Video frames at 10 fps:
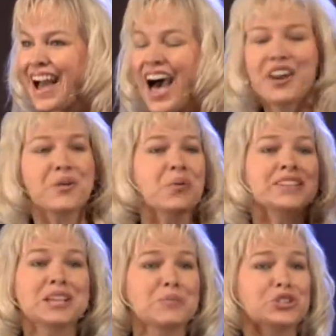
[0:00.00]
I don't
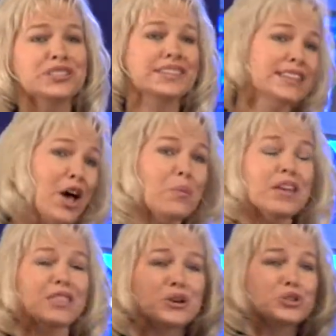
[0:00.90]
want someone just to tell
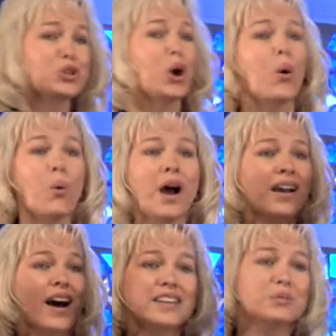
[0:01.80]
me there's no
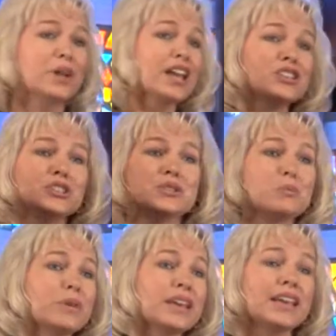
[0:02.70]
condemnation to
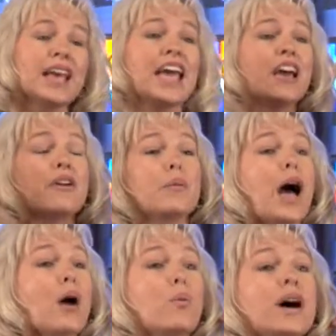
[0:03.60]
me.
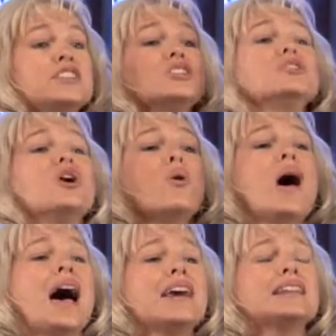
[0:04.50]
I want to know
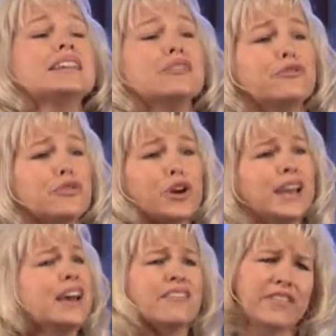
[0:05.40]
how to live
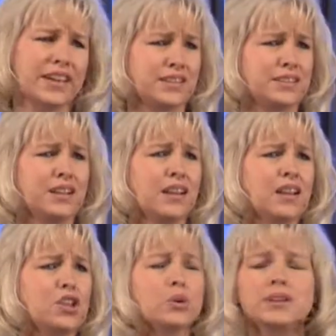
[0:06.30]
free of it.
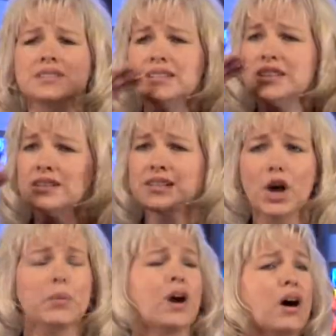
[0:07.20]
You can sit there and
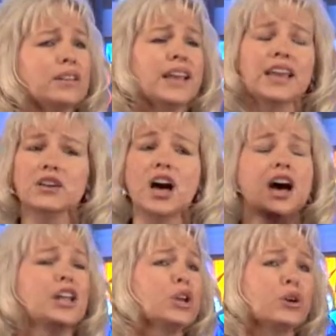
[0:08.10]
tell me all day,
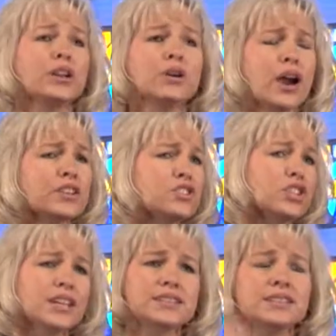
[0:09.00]
Connie, you're in Christ
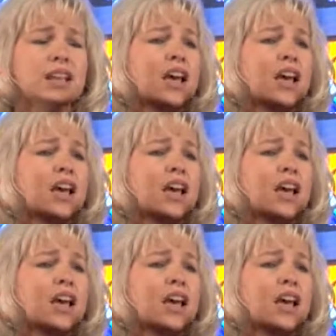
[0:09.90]
Jesus.